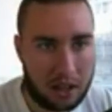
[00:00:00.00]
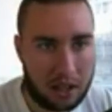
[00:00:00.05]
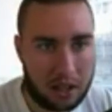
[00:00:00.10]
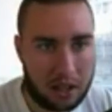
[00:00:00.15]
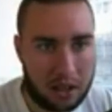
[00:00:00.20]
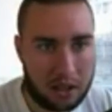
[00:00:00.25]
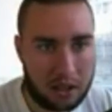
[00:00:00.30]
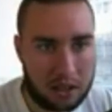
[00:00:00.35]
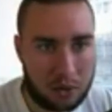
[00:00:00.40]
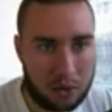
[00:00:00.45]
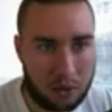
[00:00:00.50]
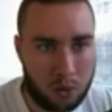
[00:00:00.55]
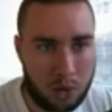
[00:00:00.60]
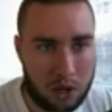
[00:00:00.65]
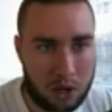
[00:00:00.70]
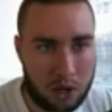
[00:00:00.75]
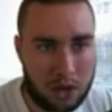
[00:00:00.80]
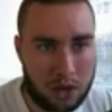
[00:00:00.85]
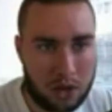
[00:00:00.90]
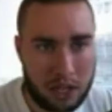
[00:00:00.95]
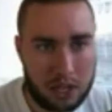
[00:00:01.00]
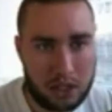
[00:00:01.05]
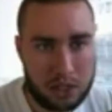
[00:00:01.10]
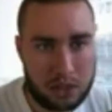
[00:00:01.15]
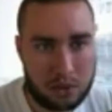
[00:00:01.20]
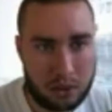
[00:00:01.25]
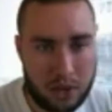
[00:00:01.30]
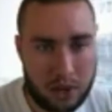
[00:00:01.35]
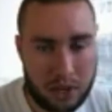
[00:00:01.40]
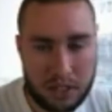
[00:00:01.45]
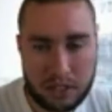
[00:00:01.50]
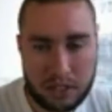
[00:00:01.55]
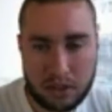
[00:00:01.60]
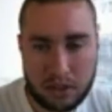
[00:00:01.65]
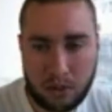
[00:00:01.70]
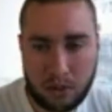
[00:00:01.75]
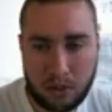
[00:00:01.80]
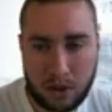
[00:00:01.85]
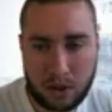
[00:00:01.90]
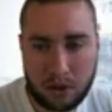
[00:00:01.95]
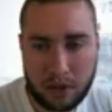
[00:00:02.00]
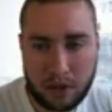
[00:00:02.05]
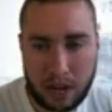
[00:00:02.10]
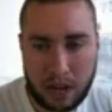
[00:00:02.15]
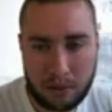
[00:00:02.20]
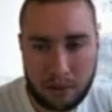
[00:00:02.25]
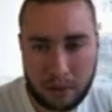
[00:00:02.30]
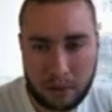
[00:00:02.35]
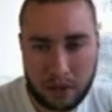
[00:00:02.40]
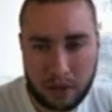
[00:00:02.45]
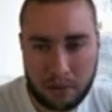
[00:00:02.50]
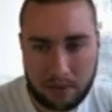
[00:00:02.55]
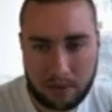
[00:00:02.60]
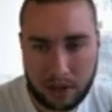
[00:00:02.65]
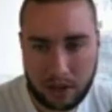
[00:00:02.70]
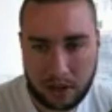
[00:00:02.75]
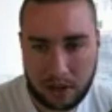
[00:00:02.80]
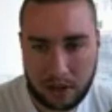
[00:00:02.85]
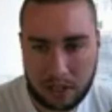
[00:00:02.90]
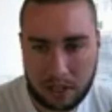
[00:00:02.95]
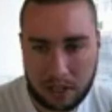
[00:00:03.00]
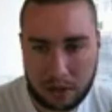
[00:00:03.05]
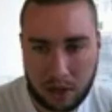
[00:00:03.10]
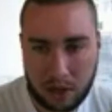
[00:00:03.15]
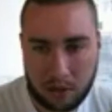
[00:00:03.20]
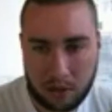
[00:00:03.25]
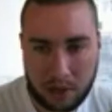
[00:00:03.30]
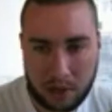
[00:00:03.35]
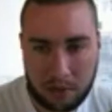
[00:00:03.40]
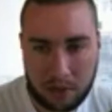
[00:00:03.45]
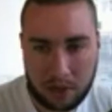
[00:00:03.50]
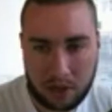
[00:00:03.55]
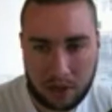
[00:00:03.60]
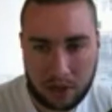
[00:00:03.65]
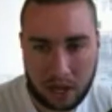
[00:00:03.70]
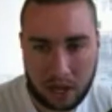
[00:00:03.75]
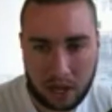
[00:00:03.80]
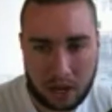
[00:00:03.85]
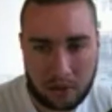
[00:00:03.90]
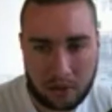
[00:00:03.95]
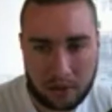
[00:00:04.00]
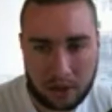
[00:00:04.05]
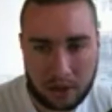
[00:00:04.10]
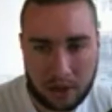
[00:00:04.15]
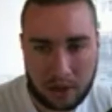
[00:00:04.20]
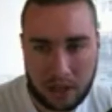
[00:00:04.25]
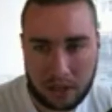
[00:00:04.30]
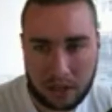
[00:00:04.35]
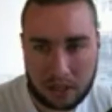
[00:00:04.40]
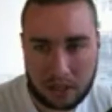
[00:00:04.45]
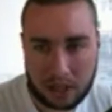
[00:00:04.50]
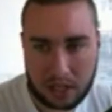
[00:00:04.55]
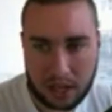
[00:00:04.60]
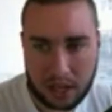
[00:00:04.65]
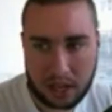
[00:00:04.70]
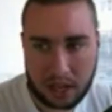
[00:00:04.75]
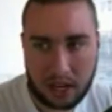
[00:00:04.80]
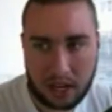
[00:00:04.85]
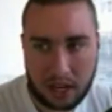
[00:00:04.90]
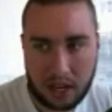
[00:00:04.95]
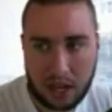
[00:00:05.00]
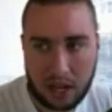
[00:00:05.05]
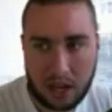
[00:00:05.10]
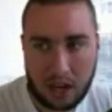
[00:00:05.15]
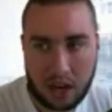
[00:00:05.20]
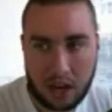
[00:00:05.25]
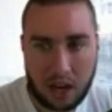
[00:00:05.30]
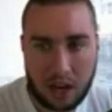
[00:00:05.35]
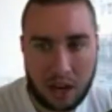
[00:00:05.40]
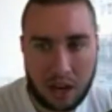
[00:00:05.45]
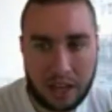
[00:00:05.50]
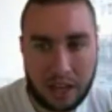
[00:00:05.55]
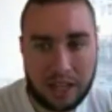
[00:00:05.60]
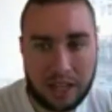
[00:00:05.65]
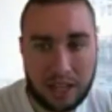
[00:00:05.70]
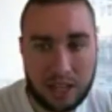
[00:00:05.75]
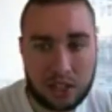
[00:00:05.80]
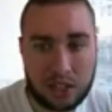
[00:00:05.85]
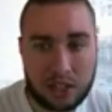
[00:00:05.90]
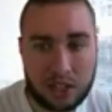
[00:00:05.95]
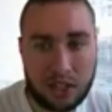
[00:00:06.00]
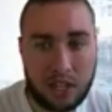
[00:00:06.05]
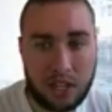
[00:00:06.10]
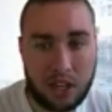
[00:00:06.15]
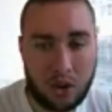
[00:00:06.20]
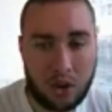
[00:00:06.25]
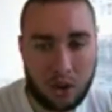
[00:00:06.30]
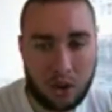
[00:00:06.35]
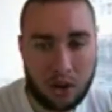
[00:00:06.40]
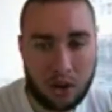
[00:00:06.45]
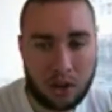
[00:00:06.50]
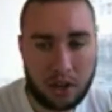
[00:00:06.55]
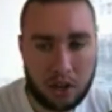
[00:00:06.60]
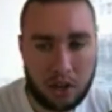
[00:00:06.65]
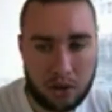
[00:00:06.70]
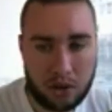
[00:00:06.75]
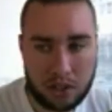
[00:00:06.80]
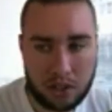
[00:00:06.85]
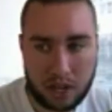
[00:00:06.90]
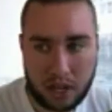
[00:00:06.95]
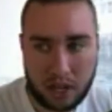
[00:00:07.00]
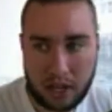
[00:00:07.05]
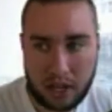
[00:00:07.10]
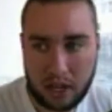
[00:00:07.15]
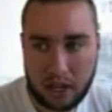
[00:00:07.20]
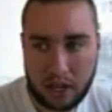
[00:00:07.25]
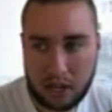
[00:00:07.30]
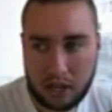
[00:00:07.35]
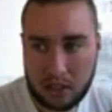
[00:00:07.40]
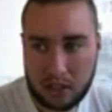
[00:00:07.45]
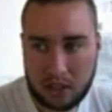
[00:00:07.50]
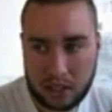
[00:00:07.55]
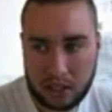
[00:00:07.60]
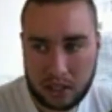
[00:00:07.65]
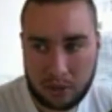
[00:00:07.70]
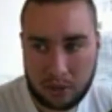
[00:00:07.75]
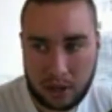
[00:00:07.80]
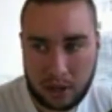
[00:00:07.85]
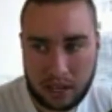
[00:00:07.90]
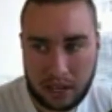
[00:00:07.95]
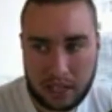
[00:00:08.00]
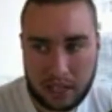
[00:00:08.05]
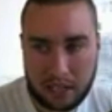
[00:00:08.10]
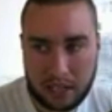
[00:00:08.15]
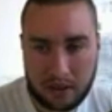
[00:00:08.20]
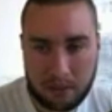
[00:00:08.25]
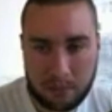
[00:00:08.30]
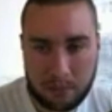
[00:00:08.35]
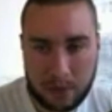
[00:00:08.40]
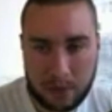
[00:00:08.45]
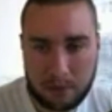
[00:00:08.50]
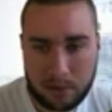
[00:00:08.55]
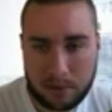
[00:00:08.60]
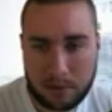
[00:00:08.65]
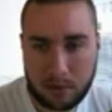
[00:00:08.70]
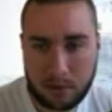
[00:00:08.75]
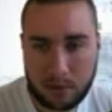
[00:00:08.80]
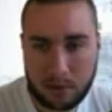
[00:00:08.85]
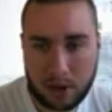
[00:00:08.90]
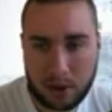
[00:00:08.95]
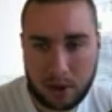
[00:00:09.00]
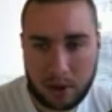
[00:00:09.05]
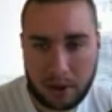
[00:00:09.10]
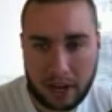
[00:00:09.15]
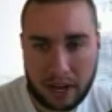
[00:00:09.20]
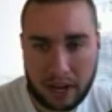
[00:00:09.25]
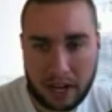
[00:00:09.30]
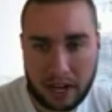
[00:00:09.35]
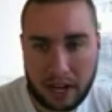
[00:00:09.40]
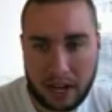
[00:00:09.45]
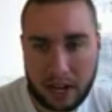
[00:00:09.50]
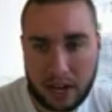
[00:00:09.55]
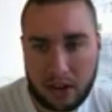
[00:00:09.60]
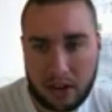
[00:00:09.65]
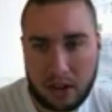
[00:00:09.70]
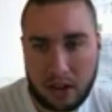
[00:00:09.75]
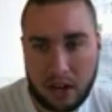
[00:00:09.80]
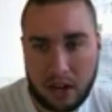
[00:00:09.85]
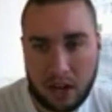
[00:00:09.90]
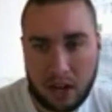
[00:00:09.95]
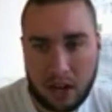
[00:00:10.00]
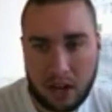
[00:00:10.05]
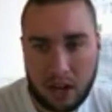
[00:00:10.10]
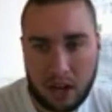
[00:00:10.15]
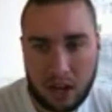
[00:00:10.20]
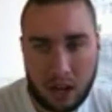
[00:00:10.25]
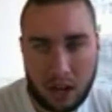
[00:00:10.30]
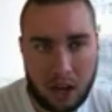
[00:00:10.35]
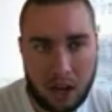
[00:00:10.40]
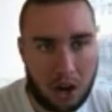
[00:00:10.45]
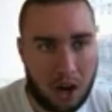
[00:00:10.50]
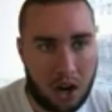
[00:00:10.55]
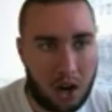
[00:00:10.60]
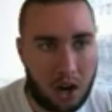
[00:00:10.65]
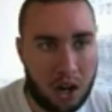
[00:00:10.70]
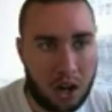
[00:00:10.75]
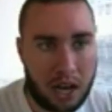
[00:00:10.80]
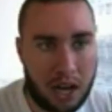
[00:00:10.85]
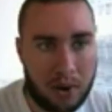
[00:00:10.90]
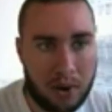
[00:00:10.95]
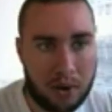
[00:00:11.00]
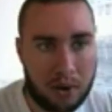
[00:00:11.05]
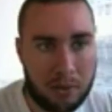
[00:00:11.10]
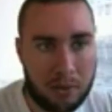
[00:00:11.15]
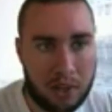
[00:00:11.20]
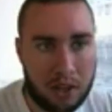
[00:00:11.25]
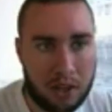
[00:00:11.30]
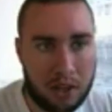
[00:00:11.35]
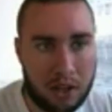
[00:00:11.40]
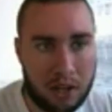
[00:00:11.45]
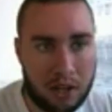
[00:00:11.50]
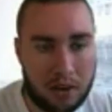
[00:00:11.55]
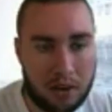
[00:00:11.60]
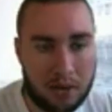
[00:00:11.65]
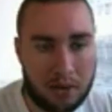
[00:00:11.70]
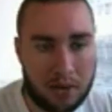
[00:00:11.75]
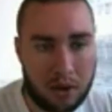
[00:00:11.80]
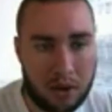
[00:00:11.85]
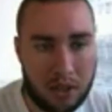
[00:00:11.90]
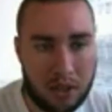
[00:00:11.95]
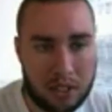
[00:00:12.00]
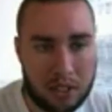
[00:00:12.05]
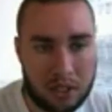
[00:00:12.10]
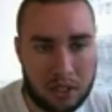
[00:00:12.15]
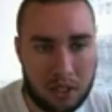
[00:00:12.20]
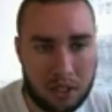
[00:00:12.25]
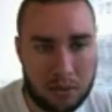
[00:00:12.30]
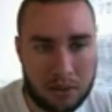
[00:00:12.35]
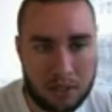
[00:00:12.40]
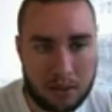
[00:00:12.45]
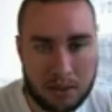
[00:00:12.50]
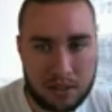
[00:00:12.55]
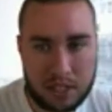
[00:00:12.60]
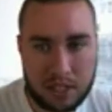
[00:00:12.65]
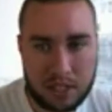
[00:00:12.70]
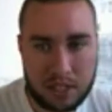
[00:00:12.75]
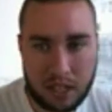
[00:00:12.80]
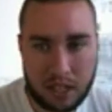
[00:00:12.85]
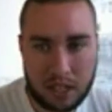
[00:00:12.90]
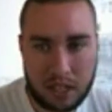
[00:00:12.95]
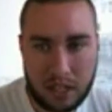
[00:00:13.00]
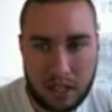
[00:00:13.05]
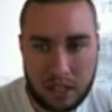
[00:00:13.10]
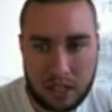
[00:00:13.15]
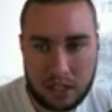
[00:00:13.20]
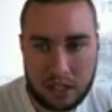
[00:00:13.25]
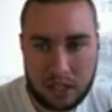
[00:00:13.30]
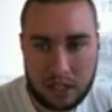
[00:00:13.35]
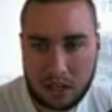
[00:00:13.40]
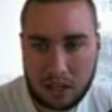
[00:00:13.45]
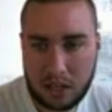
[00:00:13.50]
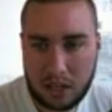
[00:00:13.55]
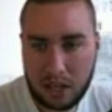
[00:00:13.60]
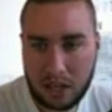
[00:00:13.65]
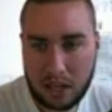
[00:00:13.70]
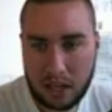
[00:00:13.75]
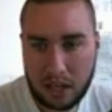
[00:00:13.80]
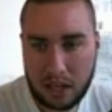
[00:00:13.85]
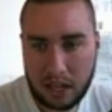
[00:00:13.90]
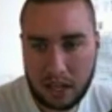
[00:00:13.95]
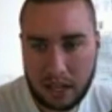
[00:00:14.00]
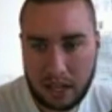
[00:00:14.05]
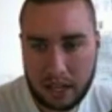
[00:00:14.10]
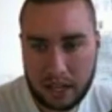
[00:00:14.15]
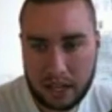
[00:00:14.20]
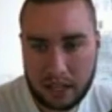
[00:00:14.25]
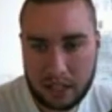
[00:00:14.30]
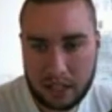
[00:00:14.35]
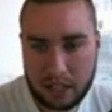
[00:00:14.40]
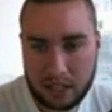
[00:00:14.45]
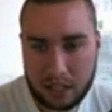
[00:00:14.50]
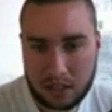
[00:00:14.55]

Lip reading: So 109.20 to 109 big figure is what I'm going to be looking at for the downside initially on UJ. So that's about 97 pips from where we're at now. All I would be looking for in terms of selling this is